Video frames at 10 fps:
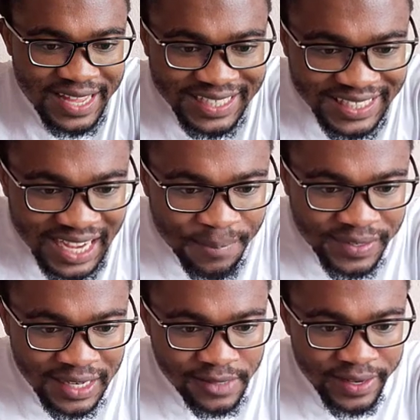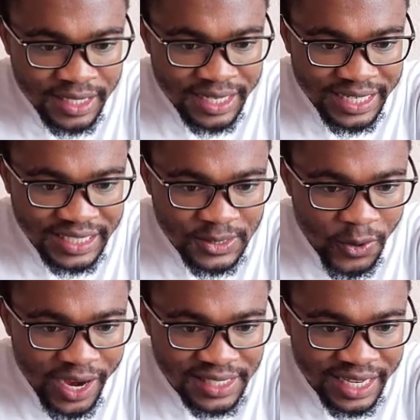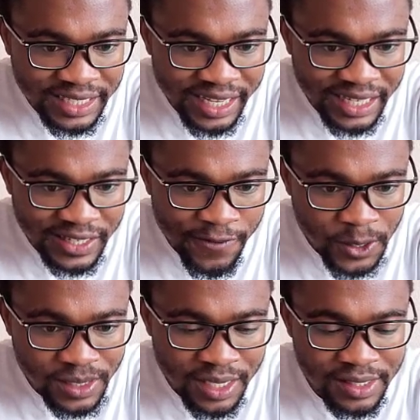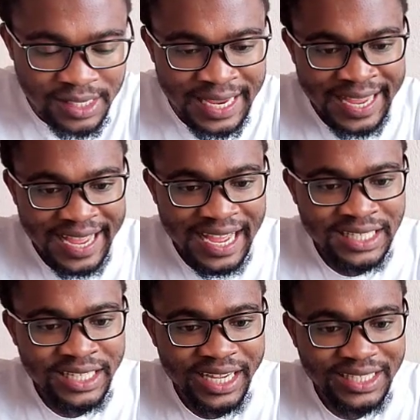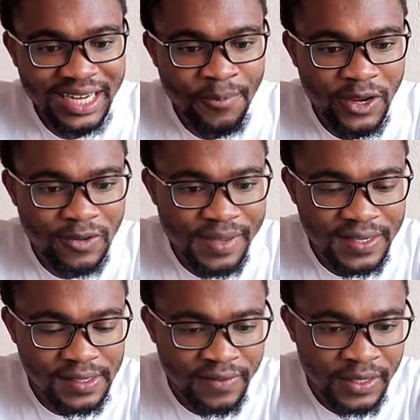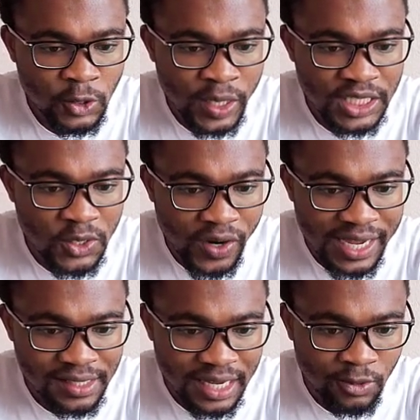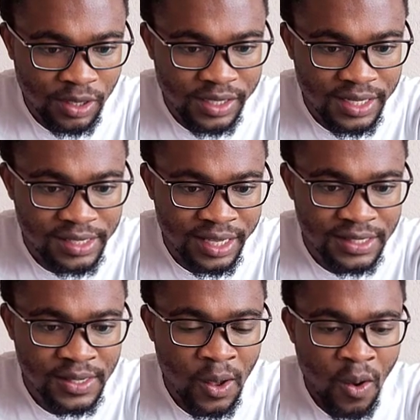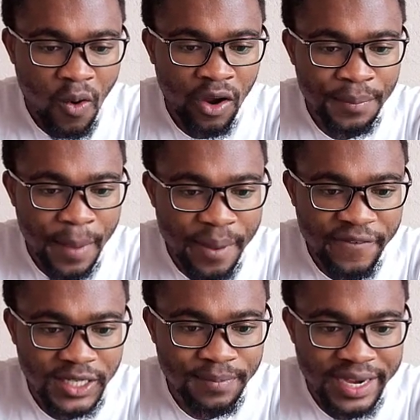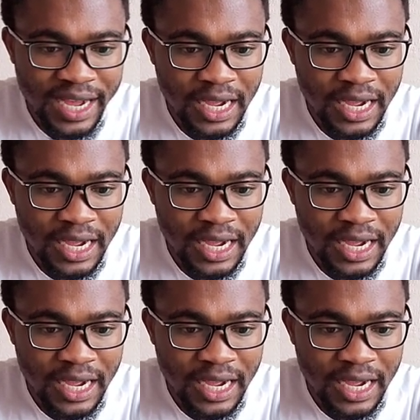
that I'm transferring $19.84 and yet I'm going to be receiving $20.23 on my Perfect Money